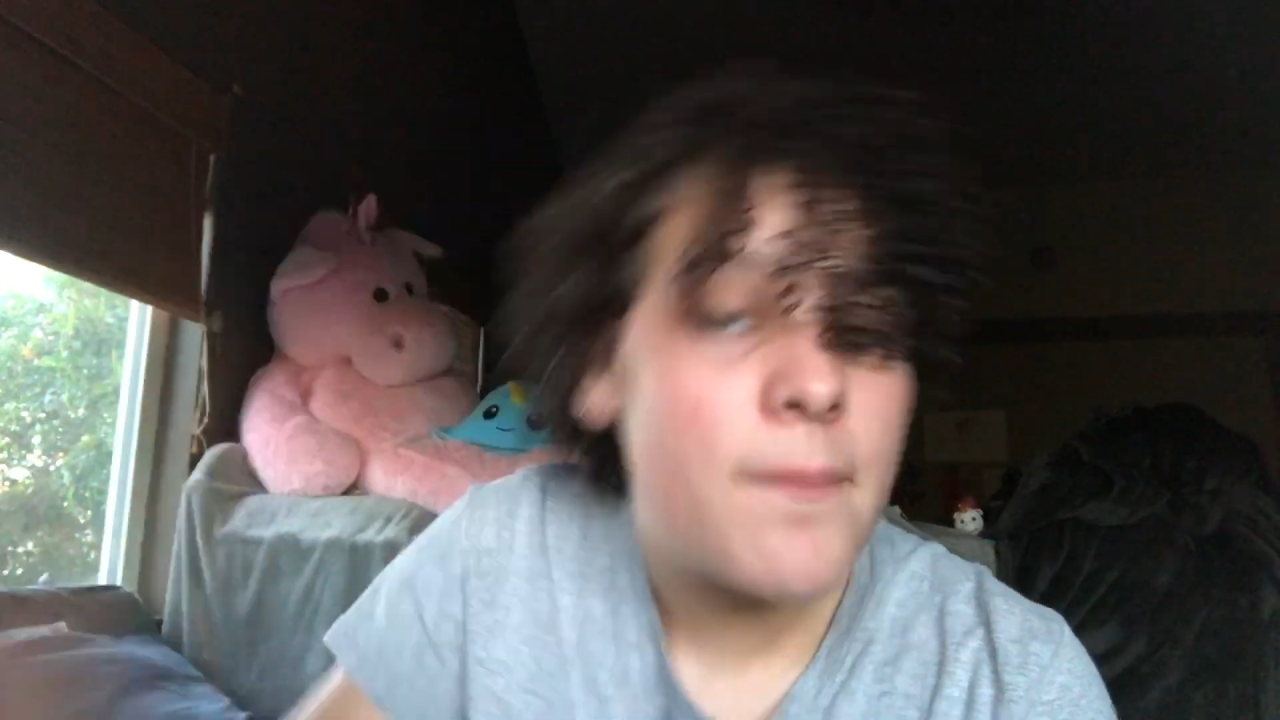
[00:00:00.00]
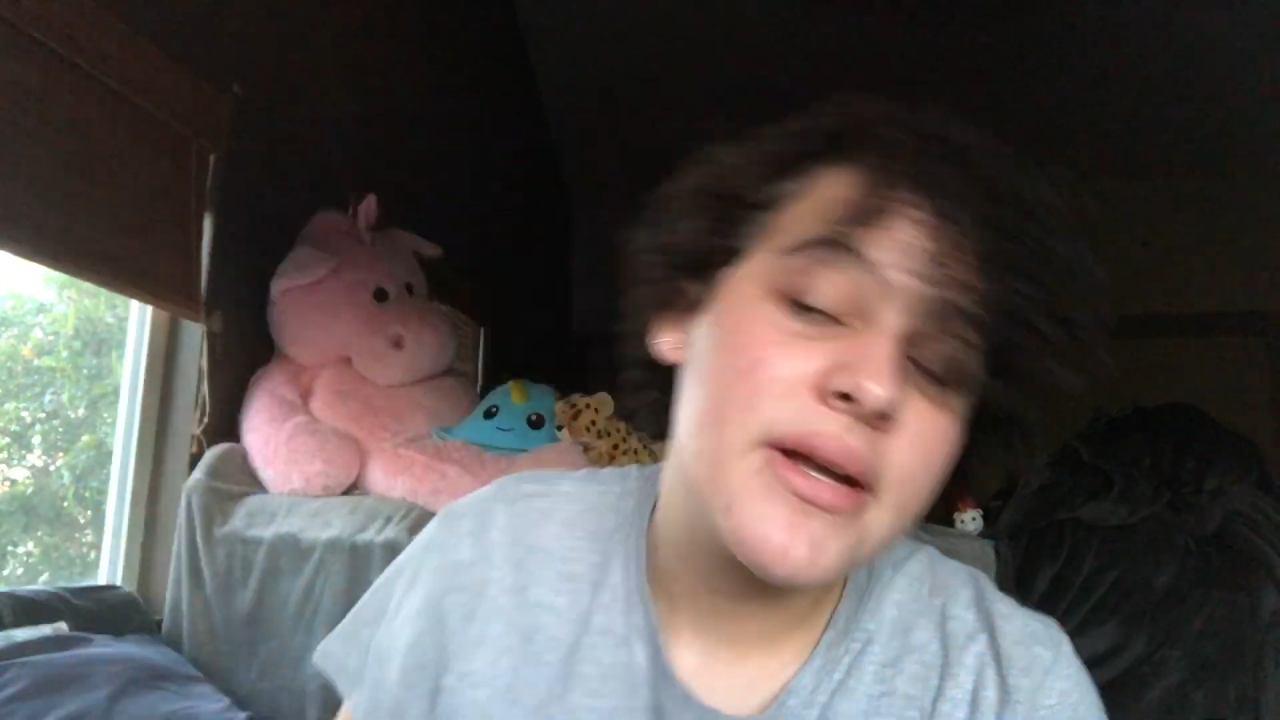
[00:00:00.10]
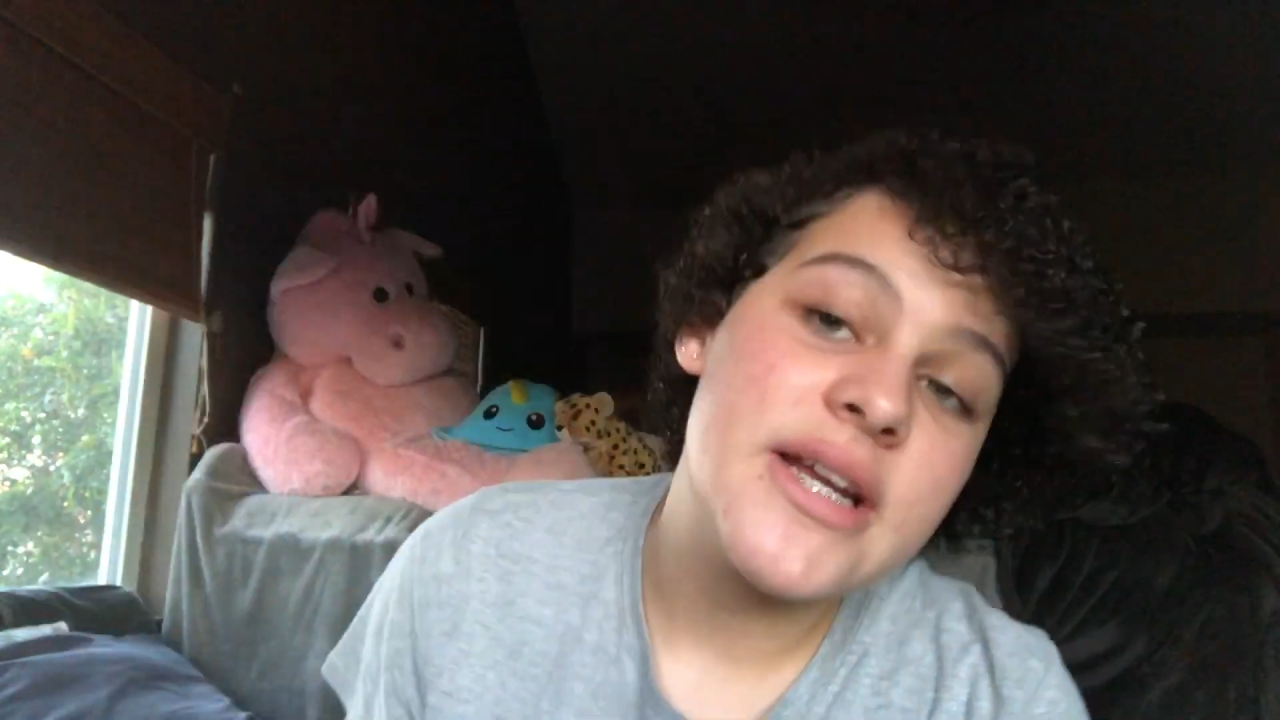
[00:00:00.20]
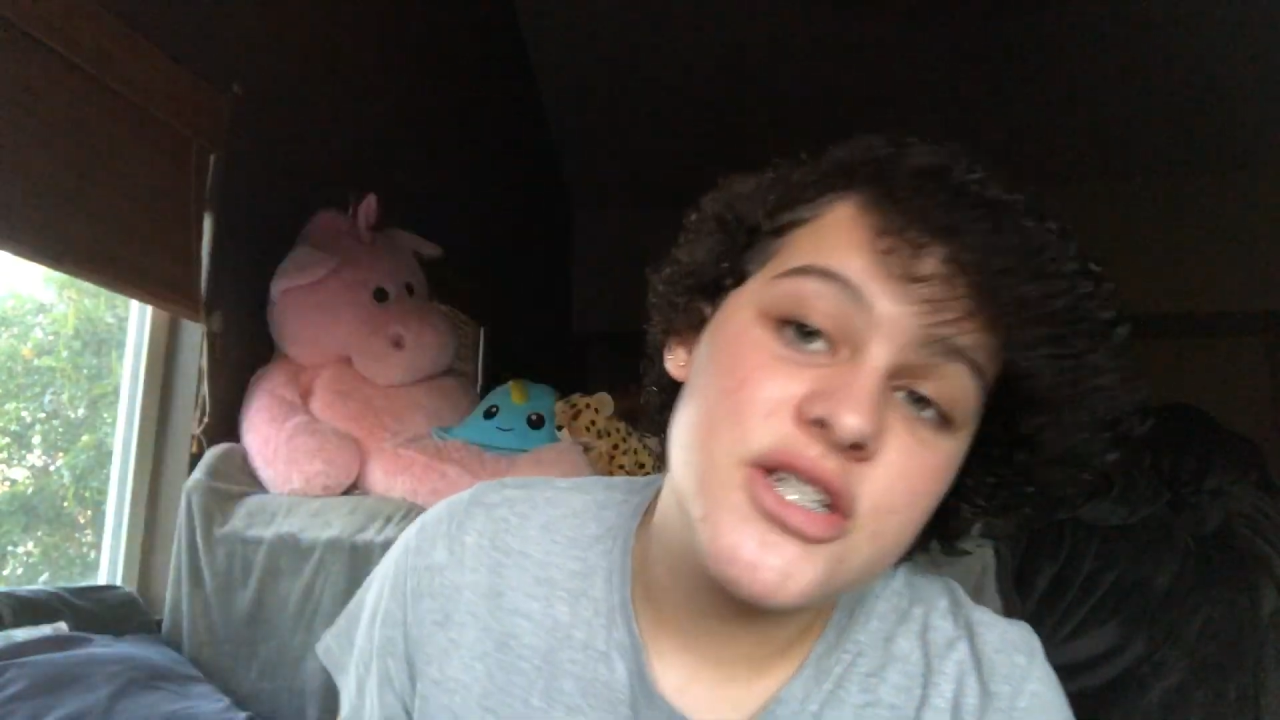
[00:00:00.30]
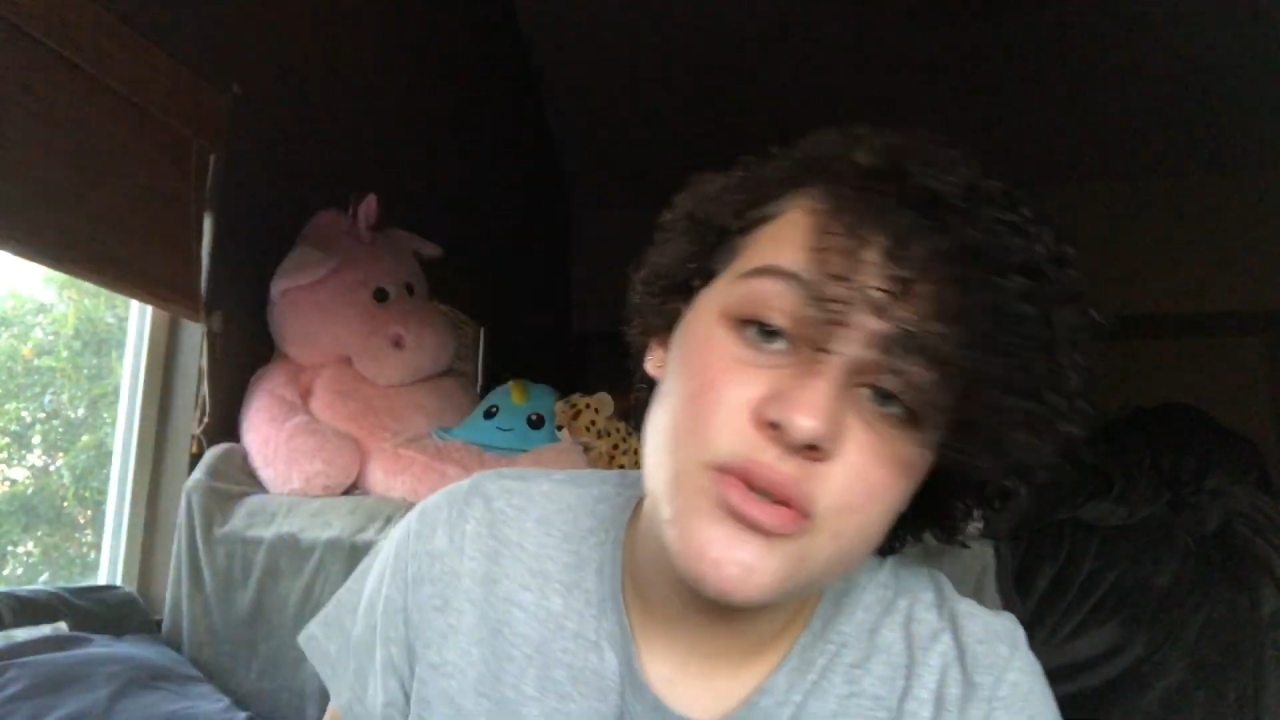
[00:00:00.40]

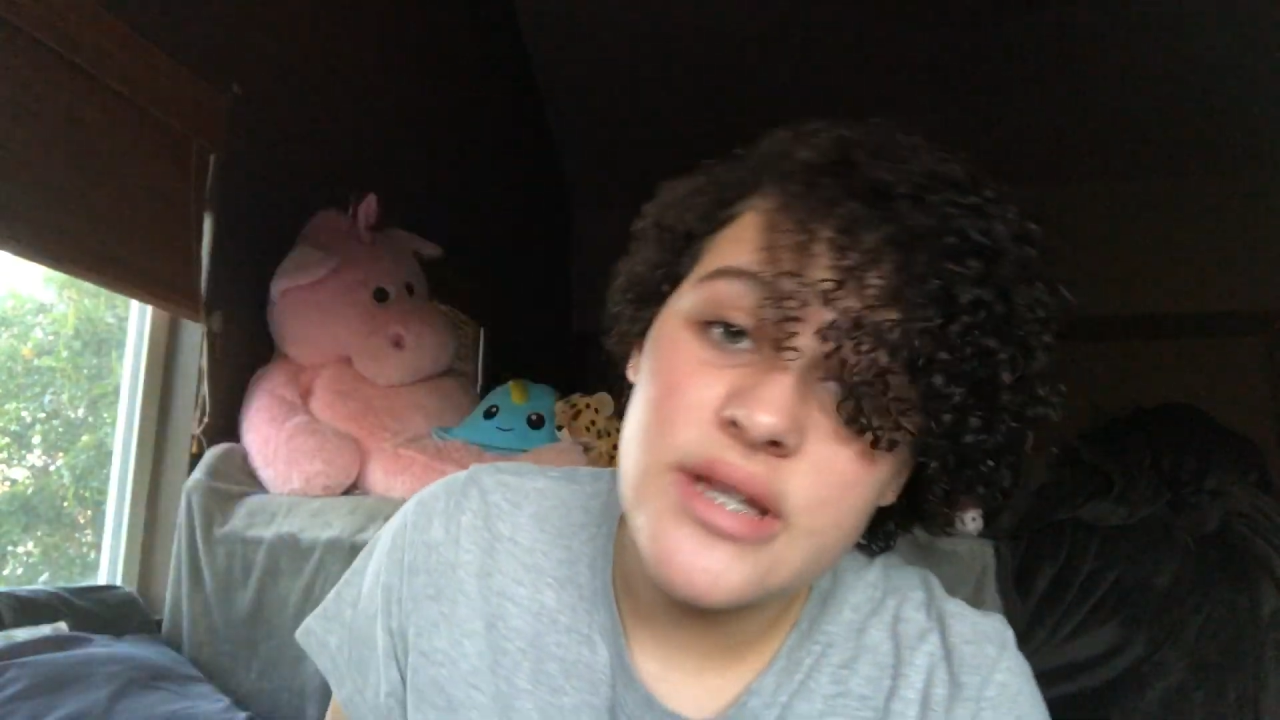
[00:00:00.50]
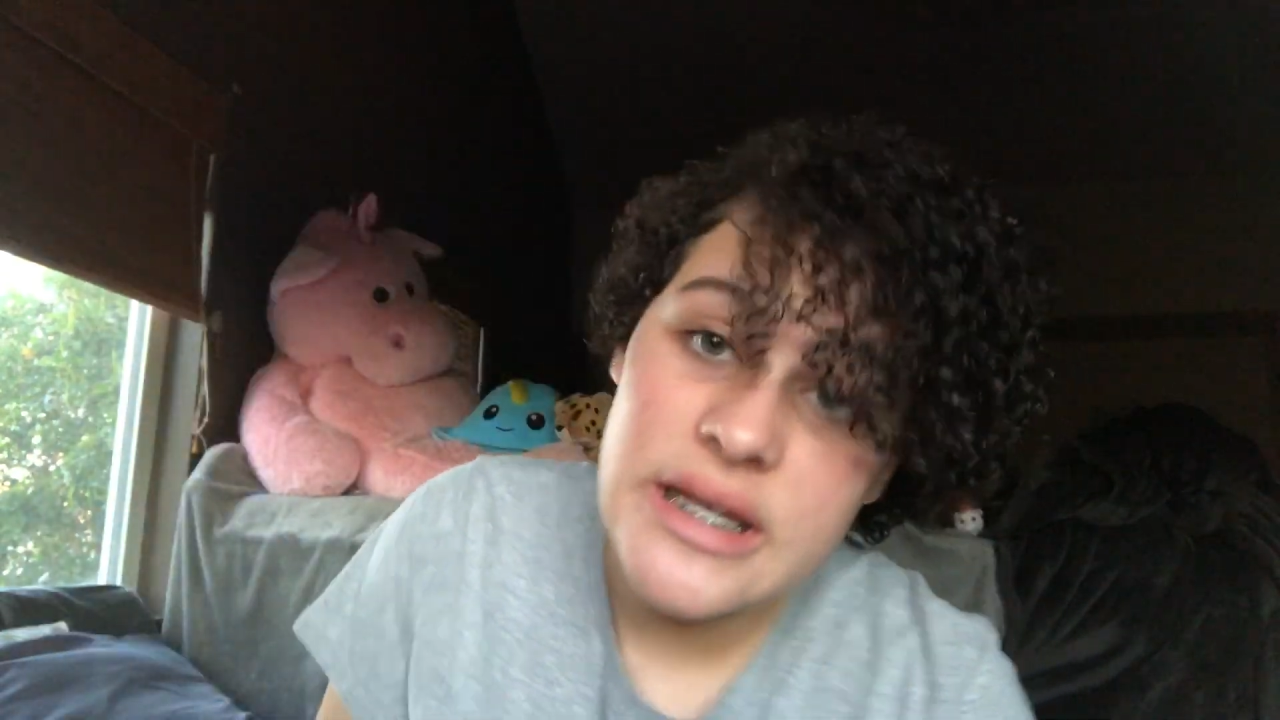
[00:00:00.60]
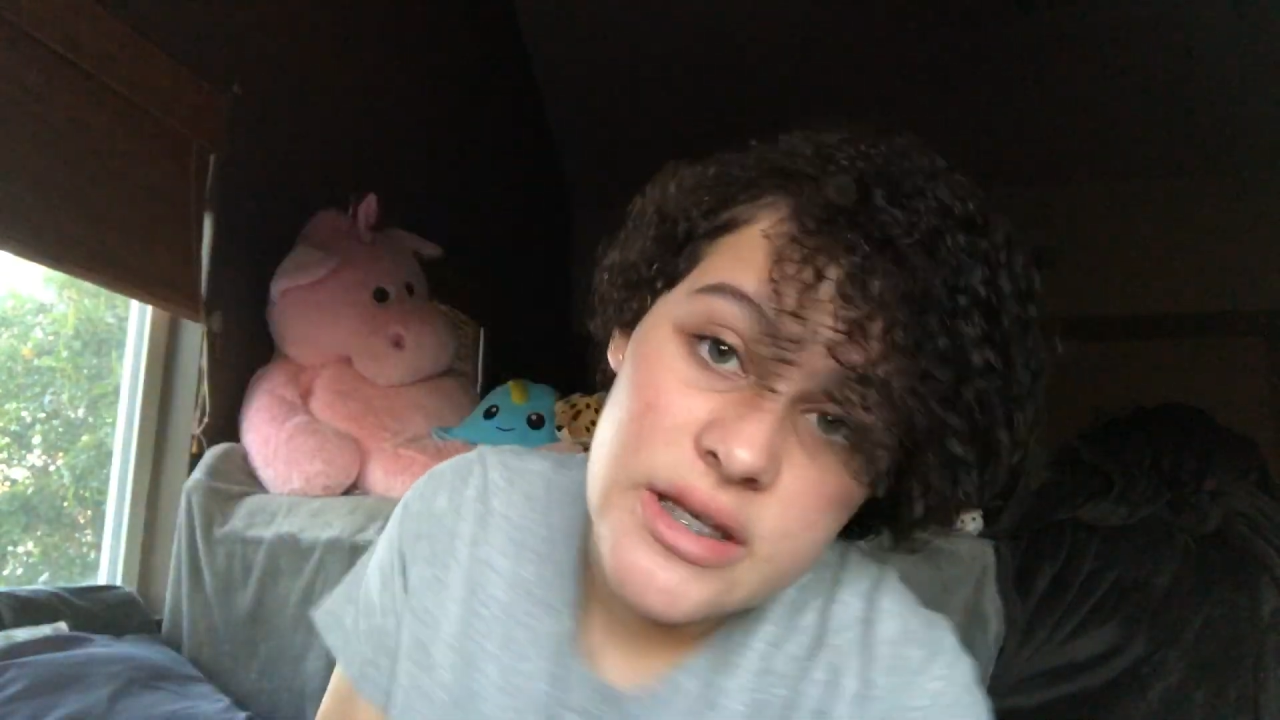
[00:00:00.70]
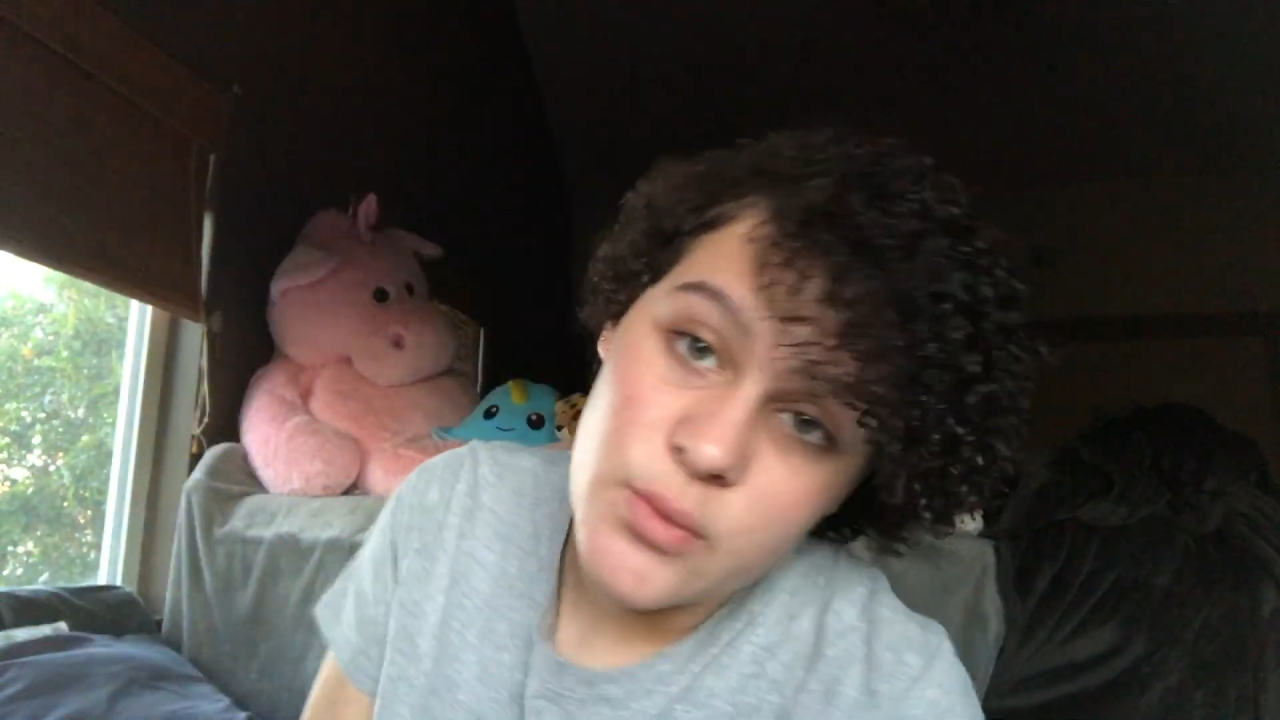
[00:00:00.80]
but I do think